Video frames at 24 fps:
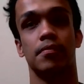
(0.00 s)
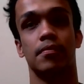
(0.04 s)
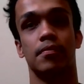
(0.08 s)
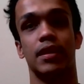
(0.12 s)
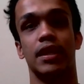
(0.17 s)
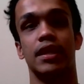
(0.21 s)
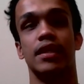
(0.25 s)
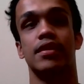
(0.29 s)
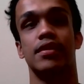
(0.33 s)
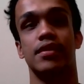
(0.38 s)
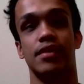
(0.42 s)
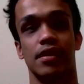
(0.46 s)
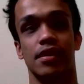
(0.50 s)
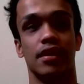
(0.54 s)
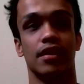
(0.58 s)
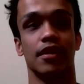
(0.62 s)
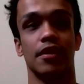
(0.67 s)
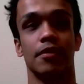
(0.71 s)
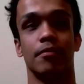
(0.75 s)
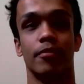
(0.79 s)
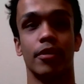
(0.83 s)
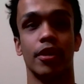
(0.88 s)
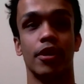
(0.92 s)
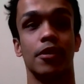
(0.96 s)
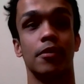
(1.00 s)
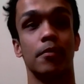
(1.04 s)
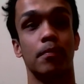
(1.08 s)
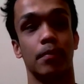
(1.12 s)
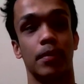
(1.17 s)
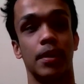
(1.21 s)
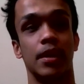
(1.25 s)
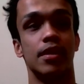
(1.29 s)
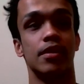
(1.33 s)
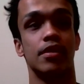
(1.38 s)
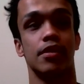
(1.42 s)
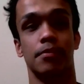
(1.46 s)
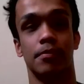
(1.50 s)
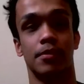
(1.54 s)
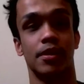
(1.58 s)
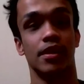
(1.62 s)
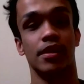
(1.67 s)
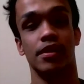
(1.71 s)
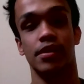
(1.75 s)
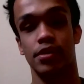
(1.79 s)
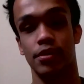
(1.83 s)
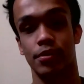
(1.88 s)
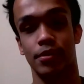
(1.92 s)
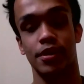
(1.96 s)
peace. It can bring you peace
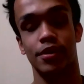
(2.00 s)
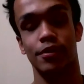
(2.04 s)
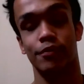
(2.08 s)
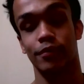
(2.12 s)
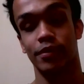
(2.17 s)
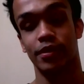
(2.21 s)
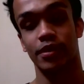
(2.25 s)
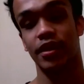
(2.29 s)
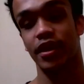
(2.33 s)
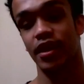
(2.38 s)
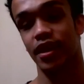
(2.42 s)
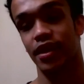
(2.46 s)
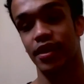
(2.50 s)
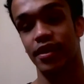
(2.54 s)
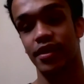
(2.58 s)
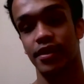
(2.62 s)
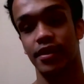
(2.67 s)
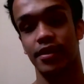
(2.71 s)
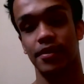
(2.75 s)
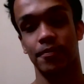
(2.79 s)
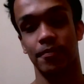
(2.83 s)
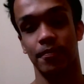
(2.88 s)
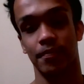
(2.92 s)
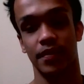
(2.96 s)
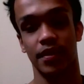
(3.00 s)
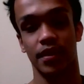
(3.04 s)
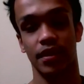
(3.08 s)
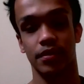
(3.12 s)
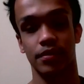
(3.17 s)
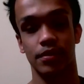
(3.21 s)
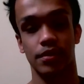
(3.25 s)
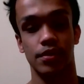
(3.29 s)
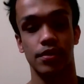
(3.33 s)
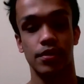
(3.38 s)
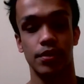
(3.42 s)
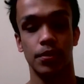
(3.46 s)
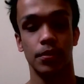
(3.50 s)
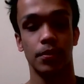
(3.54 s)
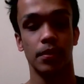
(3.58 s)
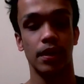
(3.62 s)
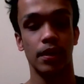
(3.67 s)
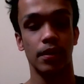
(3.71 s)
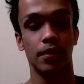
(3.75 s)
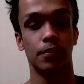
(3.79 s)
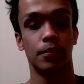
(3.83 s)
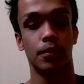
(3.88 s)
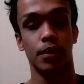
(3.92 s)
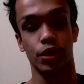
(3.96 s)
among a stressful day. Just
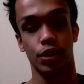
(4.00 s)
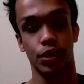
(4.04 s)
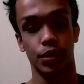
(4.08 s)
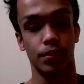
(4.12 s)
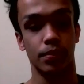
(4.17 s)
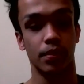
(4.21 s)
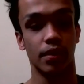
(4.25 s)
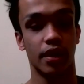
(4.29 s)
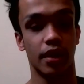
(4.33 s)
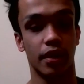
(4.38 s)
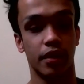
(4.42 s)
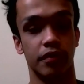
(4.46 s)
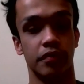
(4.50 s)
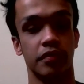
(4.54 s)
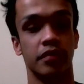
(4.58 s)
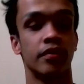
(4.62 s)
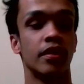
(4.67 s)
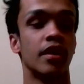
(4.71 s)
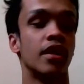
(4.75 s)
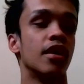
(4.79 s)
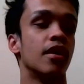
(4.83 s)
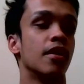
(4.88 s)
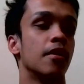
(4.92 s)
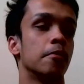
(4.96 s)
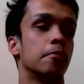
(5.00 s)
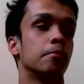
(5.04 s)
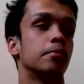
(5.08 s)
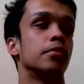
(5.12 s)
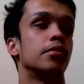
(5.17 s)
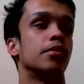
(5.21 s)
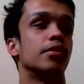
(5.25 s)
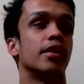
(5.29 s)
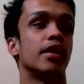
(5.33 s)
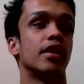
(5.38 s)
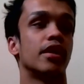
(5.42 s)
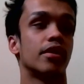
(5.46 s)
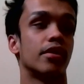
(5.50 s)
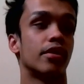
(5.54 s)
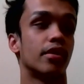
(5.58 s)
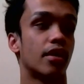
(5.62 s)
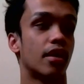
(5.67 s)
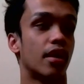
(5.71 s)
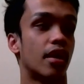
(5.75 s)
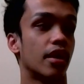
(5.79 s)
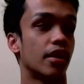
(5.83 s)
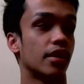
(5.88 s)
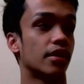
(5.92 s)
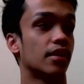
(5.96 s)
doing what you love, pouring
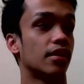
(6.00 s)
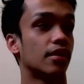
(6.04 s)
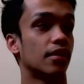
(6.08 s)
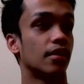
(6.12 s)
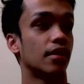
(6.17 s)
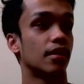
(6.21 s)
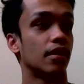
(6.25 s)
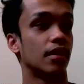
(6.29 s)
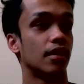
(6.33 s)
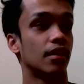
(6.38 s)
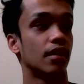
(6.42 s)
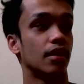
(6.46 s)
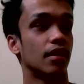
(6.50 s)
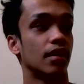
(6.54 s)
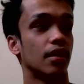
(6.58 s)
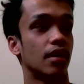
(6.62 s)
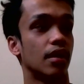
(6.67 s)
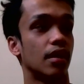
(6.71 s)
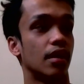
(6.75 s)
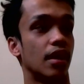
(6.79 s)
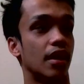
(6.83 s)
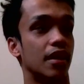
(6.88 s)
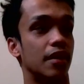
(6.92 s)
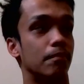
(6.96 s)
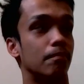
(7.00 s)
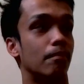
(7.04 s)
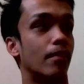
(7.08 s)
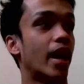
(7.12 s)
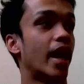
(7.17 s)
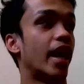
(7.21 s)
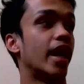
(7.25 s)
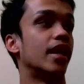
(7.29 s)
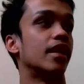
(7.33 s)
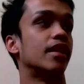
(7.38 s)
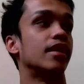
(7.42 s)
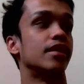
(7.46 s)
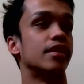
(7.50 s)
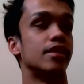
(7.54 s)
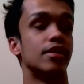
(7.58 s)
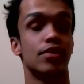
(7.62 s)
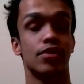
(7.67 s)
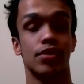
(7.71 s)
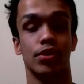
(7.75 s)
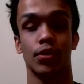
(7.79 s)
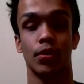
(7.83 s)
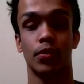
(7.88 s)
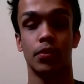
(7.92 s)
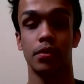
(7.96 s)
your heart and mind,
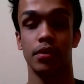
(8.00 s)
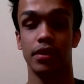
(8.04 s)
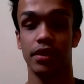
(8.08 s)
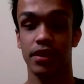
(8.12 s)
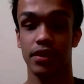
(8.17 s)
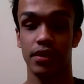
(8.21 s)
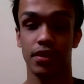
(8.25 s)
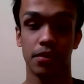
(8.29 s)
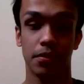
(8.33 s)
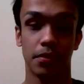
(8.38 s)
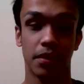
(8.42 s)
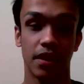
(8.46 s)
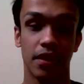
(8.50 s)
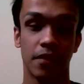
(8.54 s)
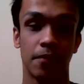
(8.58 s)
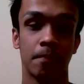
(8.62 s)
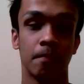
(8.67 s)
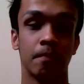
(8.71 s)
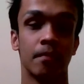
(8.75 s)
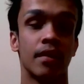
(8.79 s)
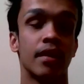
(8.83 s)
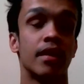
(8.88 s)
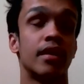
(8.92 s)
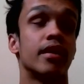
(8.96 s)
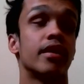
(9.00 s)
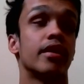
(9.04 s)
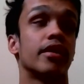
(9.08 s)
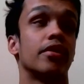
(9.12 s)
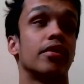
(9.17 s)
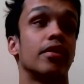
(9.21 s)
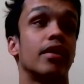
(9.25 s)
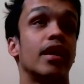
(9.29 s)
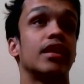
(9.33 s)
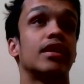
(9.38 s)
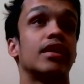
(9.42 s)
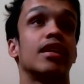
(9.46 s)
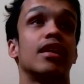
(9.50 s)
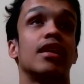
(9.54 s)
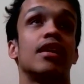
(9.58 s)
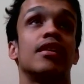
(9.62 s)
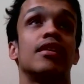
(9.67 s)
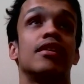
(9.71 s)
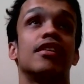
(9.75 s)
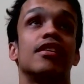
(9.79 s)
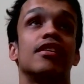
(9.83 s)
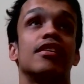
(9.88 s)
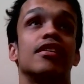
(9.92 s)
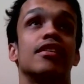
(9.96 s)
soul into it,
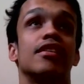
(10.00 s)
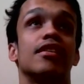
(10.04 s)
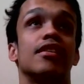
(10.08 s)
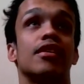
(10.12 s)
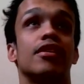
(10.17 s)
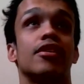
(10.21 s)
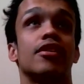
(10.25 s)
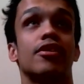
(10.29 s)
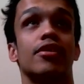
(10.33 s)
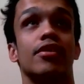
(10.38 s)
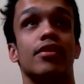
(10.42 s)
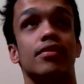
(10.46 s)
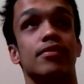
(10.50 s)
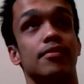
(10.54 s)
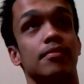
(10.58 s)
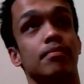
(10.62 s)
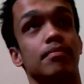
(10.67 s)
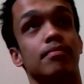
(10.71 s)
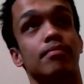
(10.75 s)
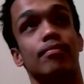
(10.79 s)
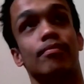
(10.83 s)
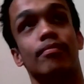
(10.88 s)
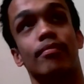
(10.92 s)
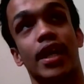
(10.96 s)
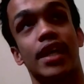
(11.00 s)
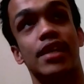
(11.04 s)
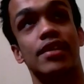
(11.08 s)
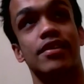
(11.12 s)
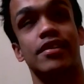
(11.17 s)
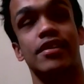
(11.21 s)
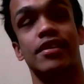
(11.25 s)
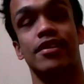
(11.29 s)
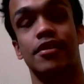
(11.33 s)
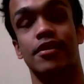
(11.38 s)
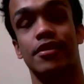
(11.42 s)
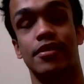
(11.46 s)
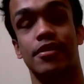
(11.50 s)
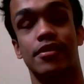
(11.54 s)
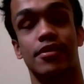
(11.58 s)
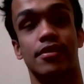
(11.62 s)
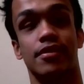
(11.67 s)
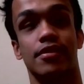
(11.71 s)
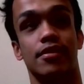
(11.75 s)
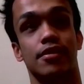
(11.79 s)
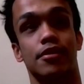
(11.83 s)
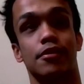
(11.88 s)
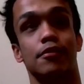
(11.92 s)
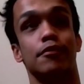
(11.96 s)
creating
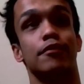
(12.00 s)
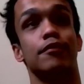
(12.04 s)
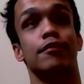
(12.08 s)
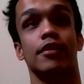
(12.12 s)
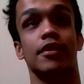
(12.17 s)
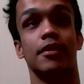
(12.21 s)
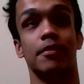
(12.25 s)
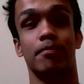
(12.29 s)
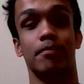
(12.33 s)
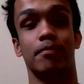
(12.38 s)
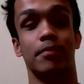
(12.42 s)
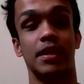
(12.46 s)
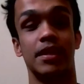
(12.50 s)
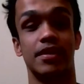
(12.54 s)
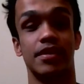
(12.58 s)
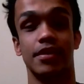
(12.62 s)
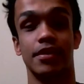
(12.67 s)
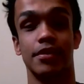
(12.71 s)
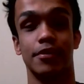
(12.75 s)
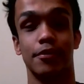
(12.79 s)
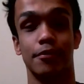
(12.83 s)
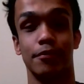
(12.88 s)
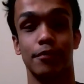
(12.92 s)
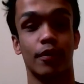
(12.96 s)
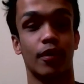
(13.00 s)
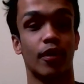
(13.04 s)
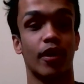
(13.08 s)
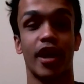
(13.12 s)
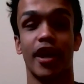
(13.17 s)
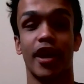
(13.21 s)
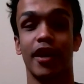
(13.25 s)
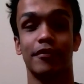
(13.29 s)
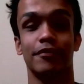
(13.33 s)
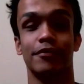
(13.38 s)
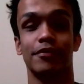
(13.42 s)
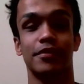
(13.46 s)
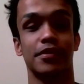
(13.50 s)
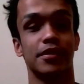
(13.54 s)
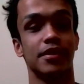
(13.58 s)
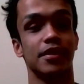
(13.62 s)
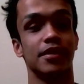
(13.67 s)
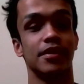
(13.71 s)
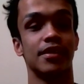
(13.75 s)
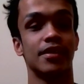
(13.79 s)
masterfully pieces of craft